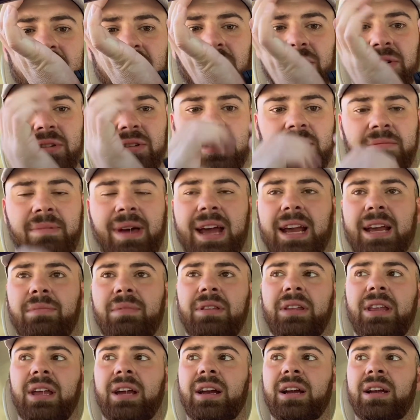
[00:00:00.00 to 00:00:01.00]
smack
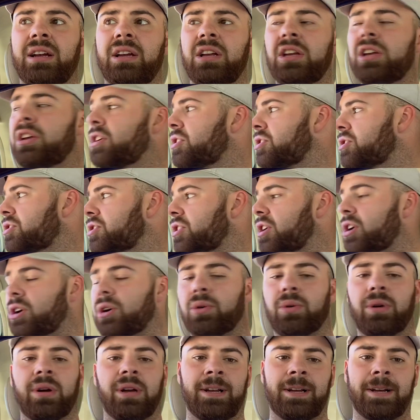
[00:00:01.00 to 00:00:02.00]
them in there.
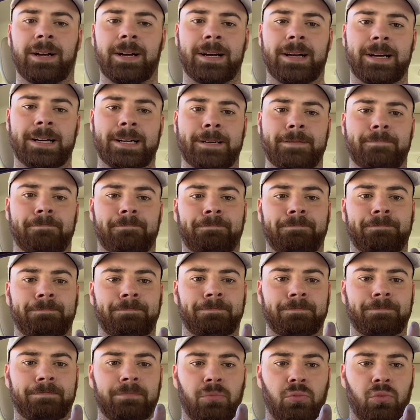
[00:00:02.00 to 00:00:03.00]
So
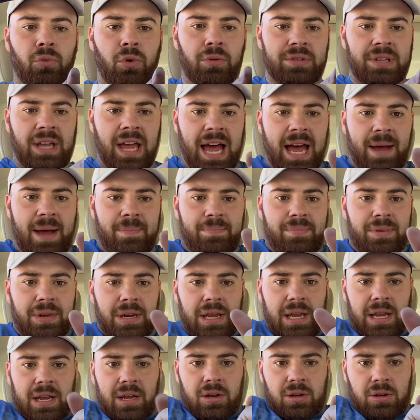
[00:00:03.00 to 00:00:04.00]
what was
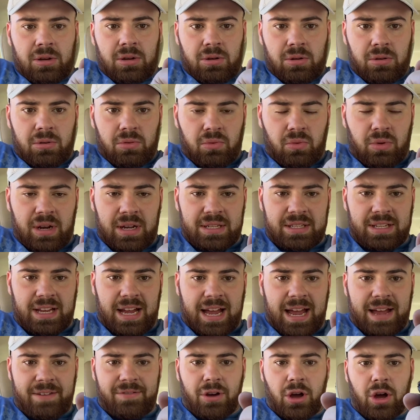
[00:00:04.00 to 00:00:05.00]
happening was
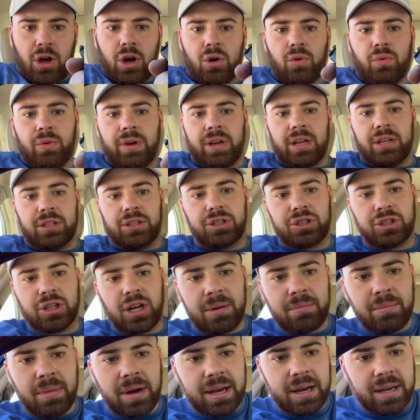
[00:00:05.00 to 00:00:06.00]
I've always
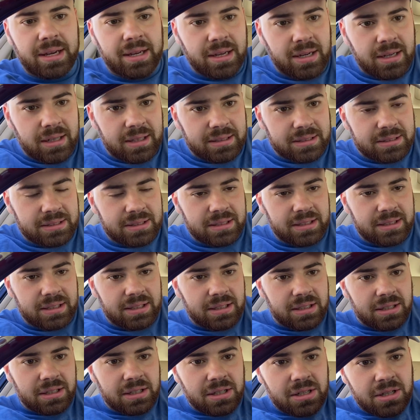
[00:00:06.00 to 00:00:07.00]
shot my guns
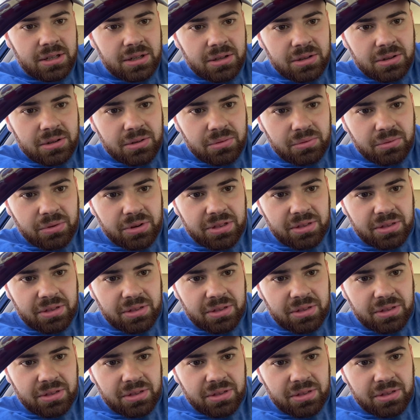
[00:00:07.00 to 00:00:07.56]
with